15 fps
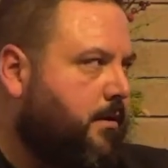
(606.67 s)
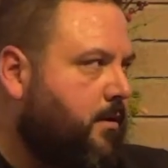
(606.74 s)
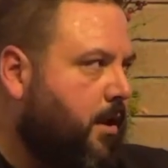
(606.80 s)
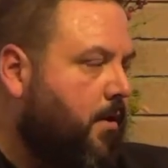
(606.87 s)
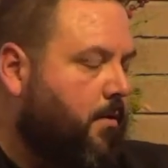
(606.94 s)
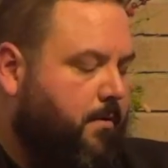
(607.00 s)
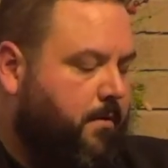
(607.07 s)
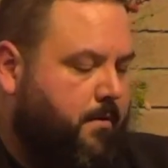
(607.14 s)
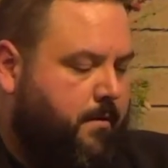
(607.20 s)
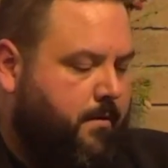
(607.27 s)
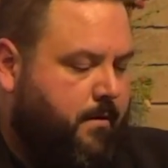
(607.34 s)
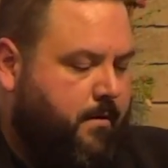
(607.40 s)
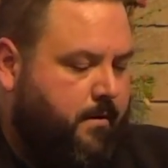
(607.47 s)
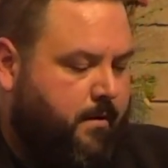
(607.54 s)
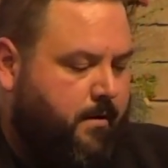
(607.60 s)
No.
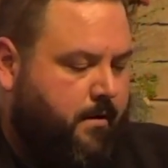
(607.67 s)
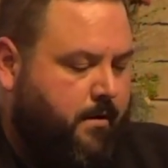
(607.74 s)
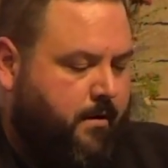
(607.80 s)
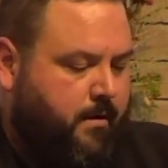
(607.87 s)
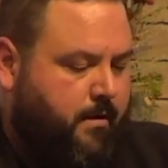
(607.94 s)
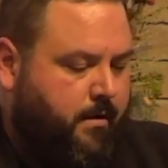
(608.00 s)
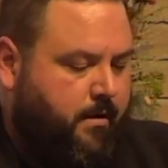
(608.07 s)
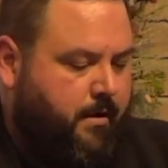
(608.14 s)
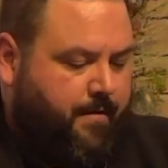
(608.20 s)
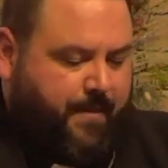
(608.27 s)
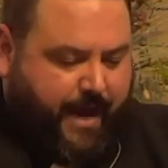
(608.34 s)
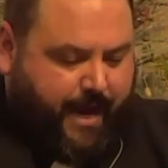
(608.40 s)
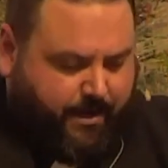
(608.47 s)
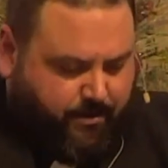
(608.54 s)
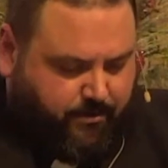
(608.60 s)

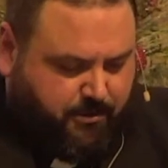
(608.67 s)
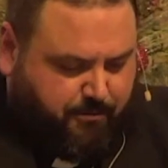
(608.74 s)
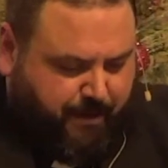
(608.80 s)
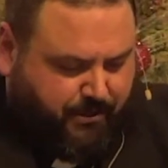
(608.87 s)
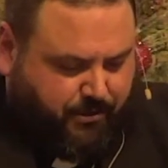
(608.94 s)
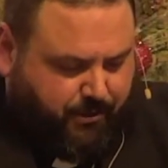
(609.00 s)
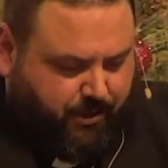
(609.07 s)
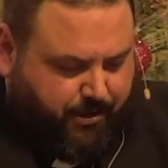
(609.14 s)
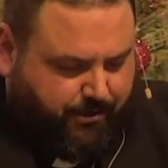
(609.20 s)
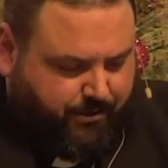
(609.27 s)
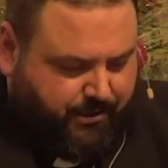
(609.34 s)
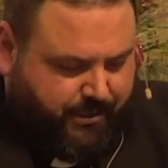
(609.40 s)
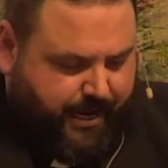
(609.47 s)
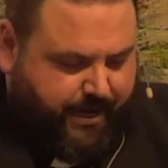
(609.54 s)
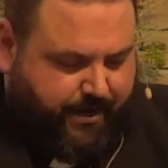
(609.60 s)
They had no special
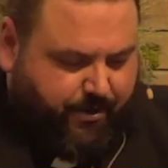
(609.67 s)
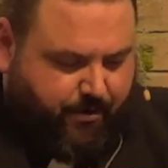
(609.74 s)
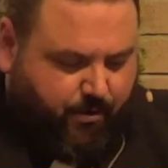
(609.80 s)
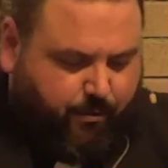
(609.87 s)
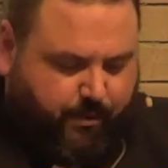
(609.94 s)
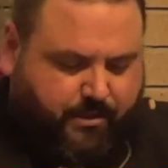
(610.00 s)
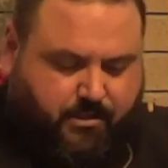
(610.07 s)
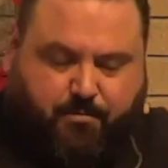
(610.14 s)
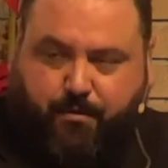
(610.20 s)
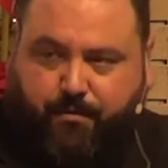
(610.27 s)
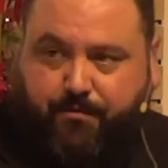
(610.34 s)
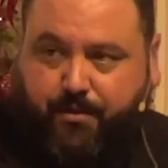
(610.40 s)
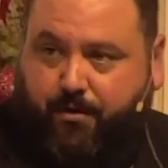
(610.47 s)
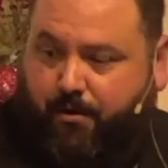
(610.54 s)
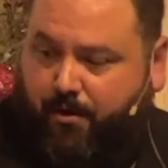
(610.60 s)
understanding or wisdom
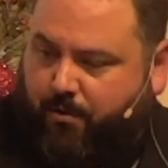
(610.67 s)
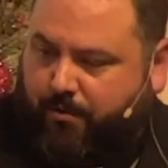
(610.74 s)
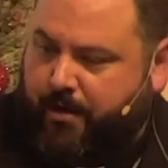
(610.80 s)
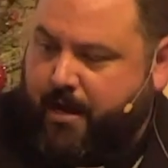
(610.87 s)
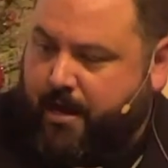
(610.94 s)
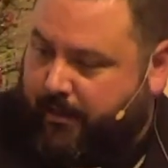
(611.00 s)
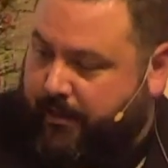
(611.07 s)
of their own,